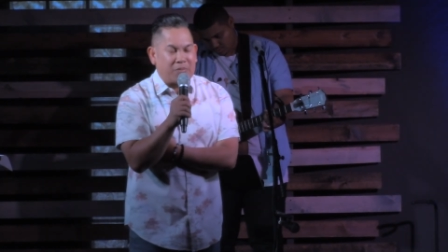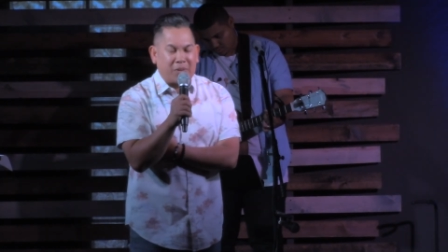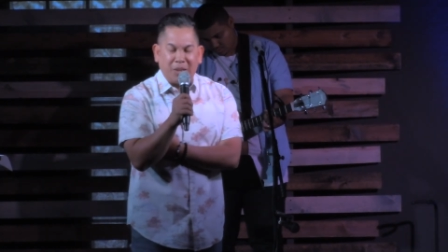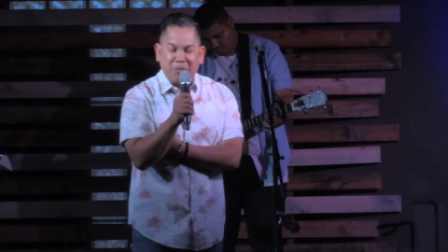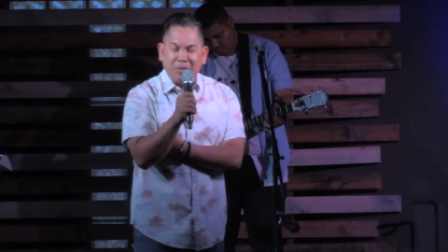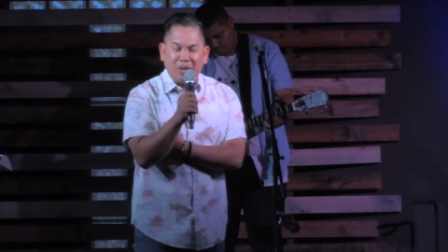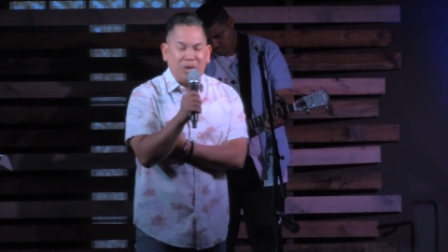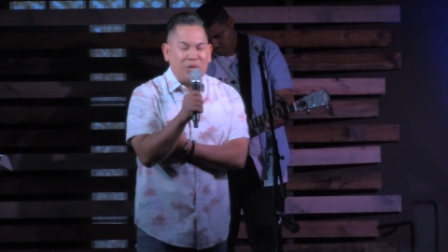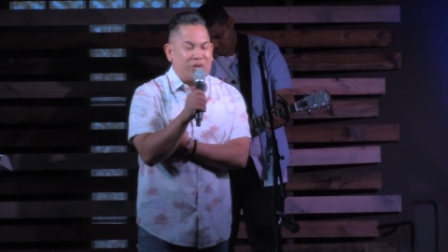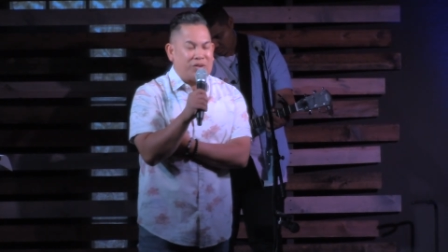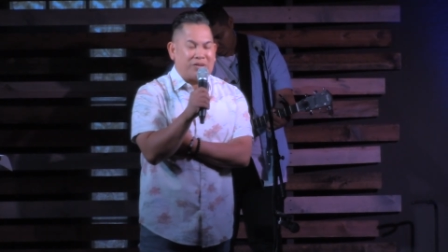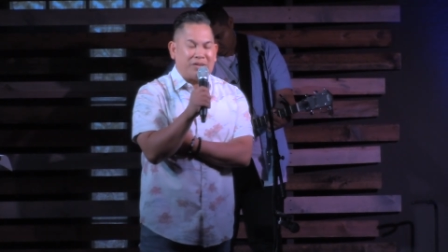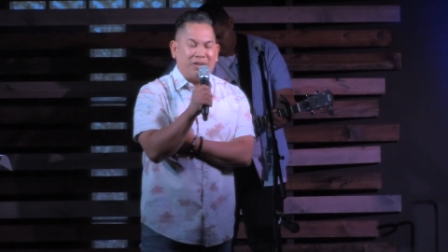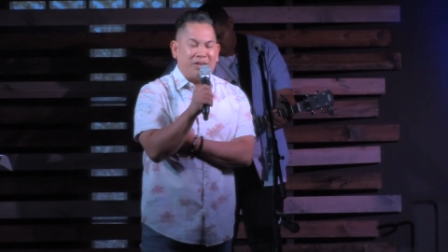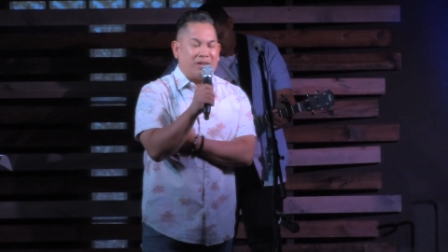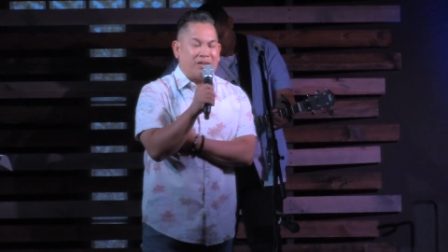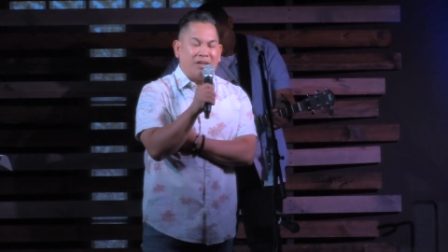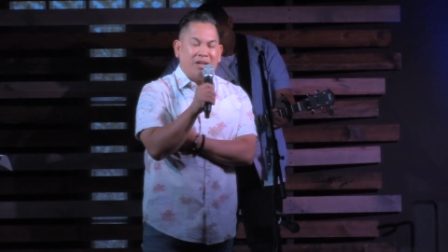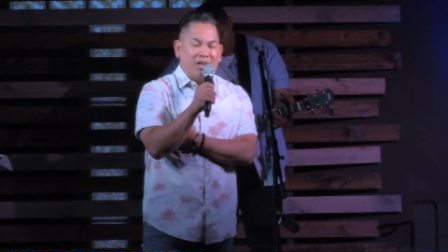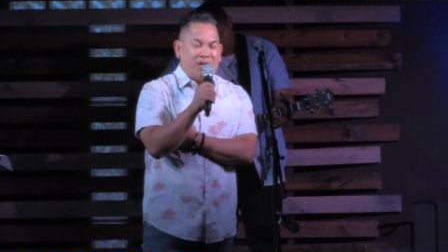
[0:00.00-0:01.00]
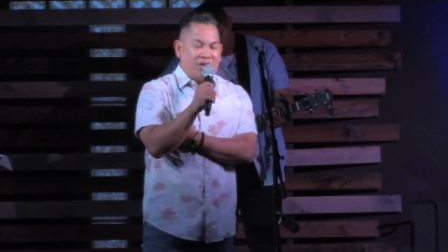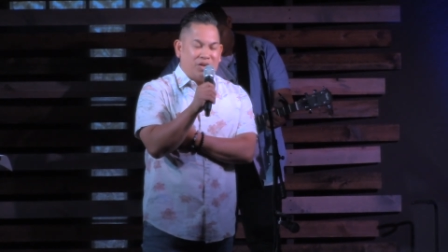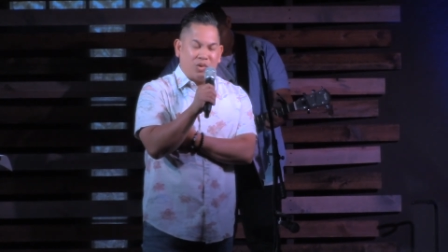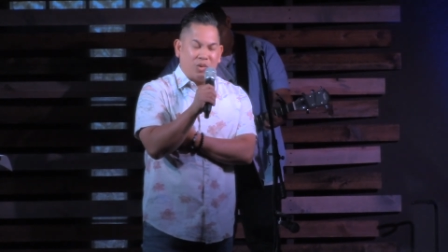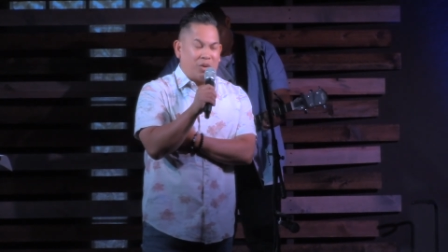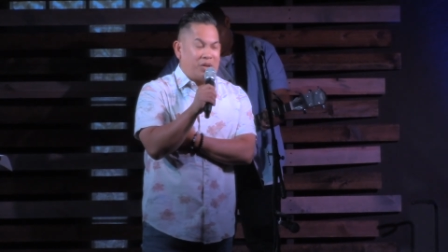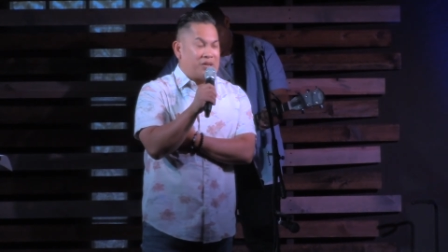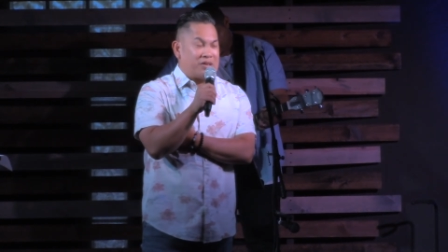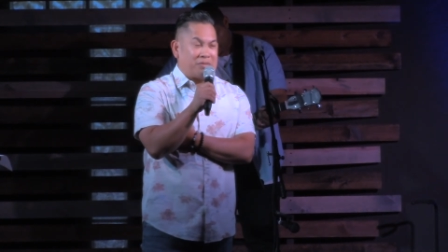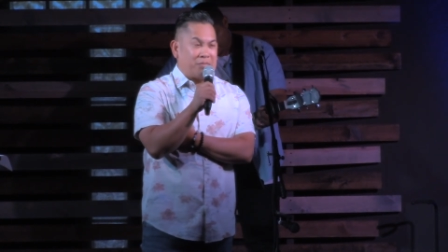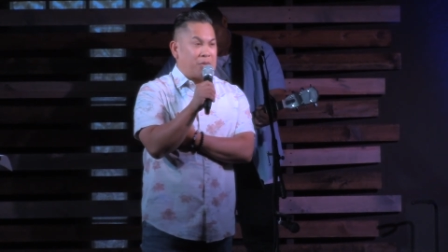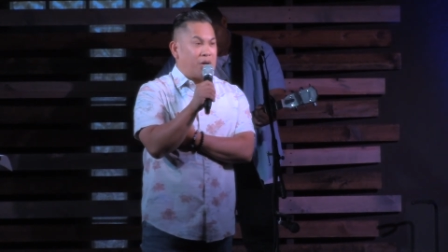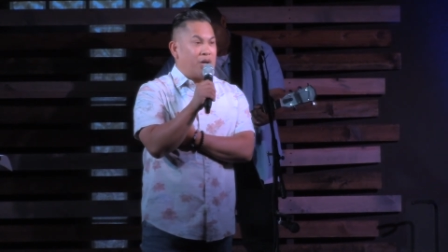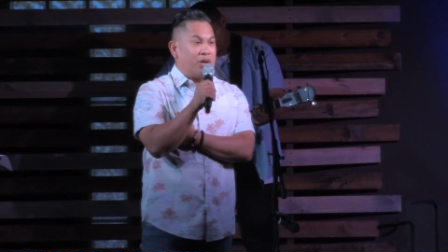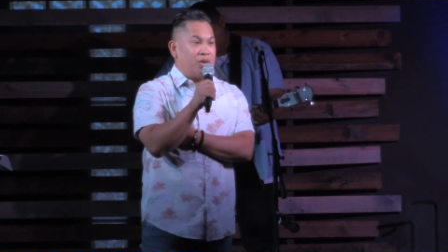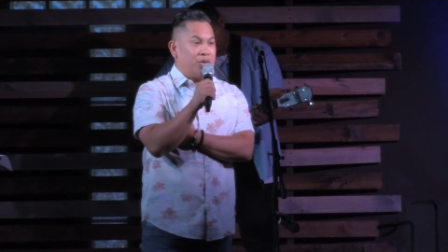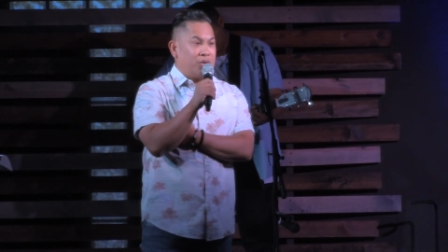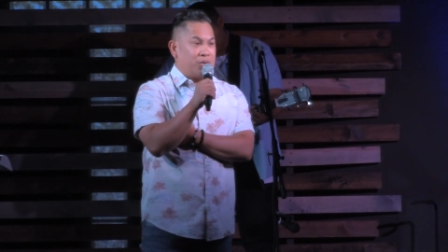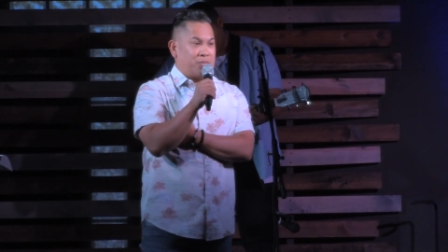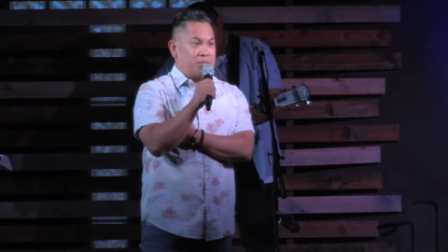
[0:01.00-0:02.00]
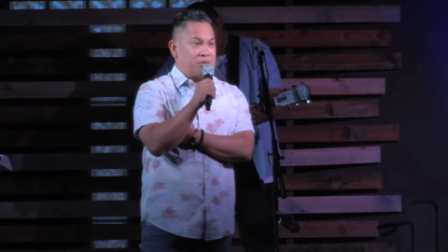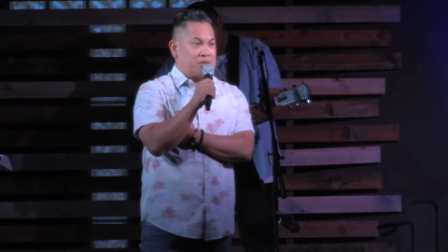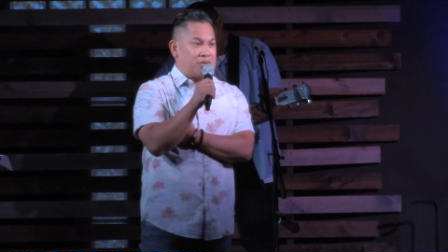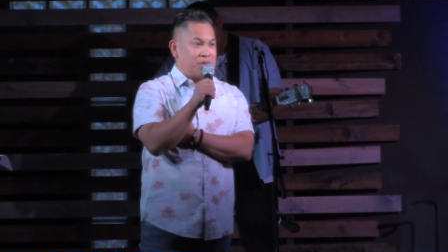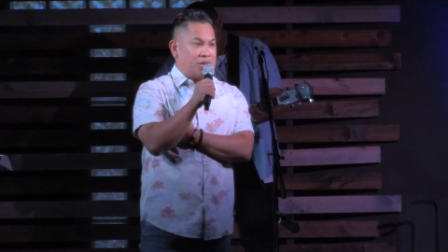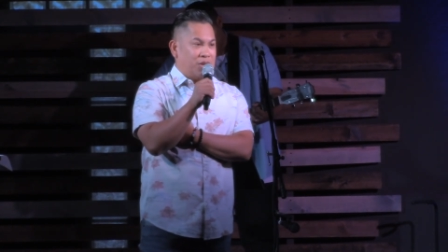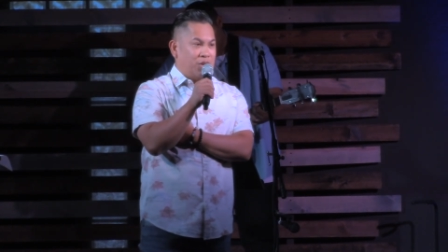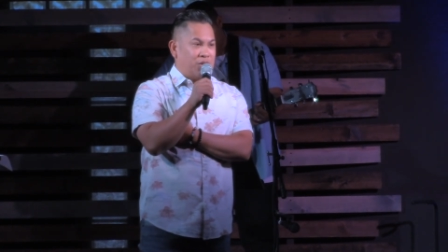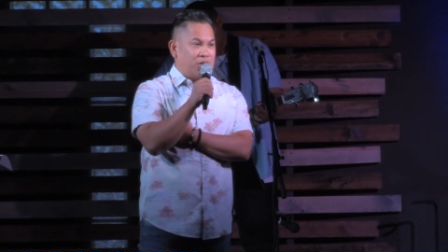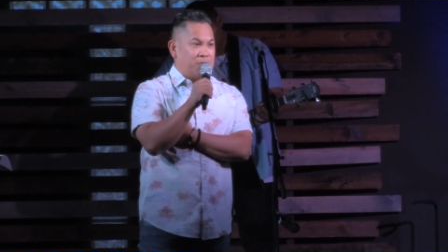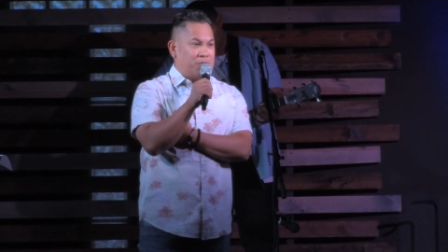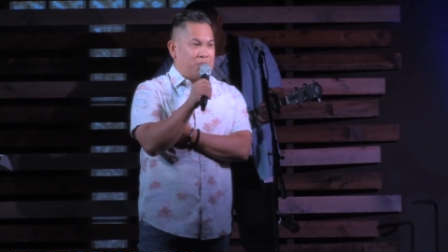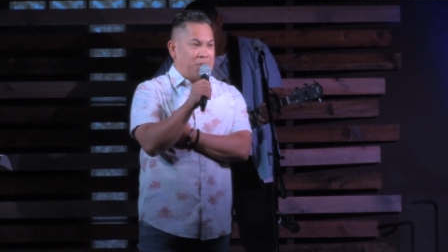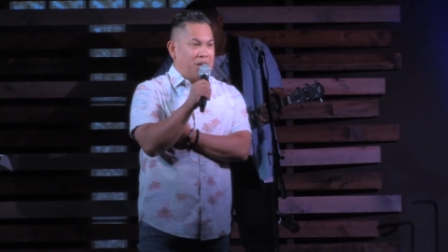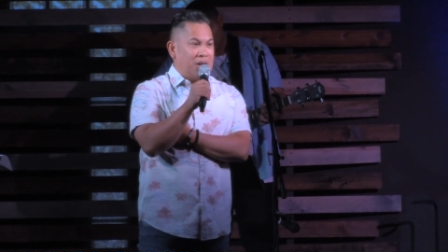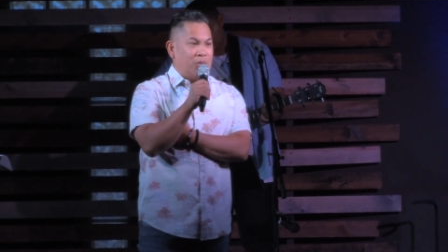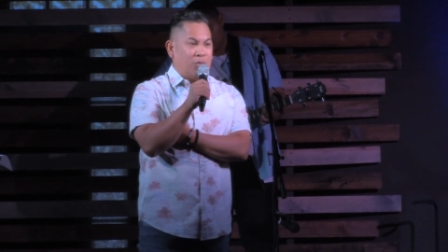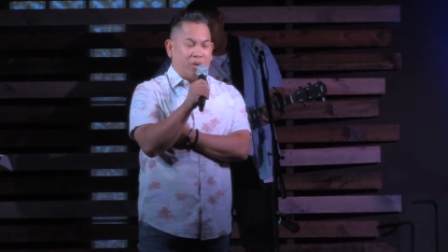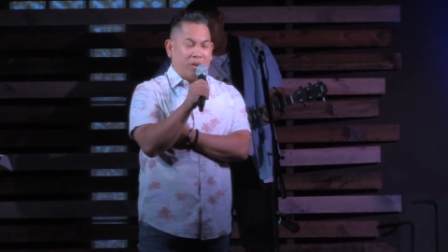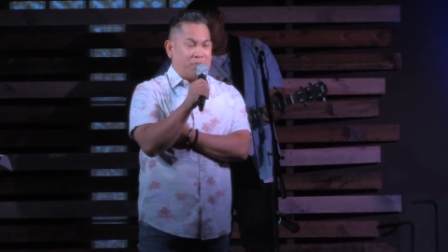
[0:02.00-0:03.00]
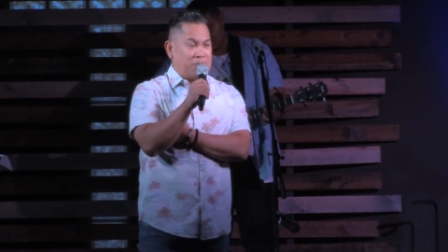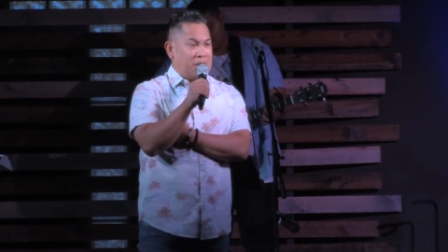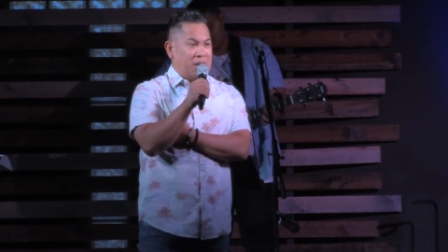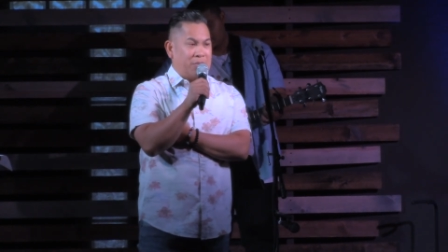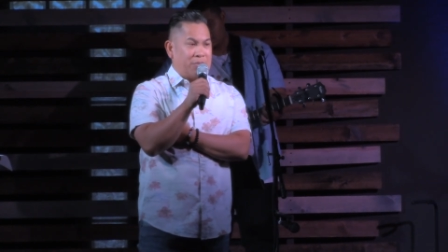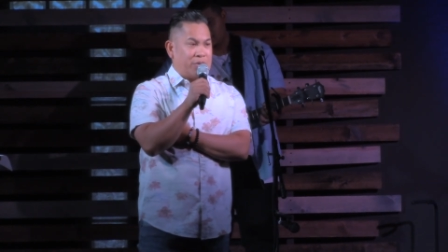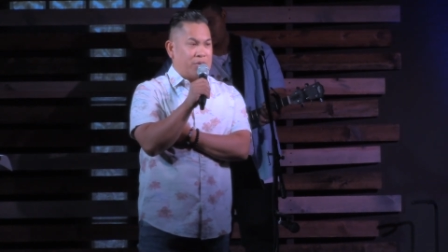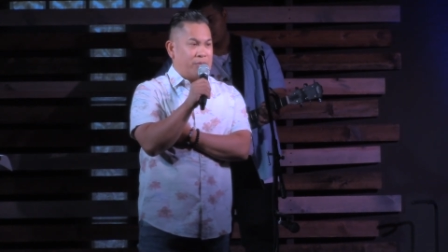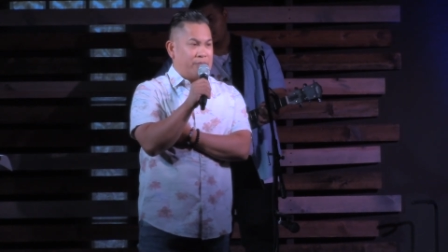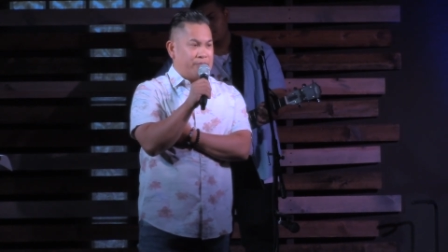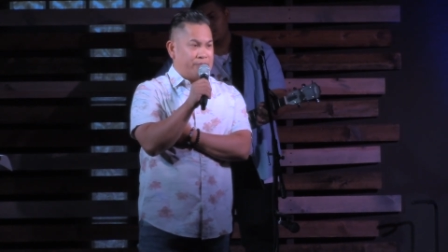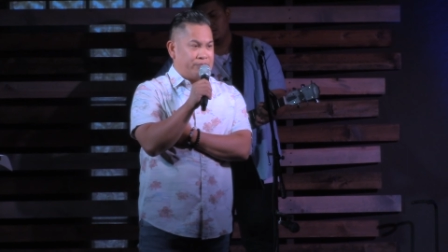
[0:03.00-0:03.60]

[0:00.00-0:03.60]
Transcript: Maybe you just need to join a small group so that you could be with people.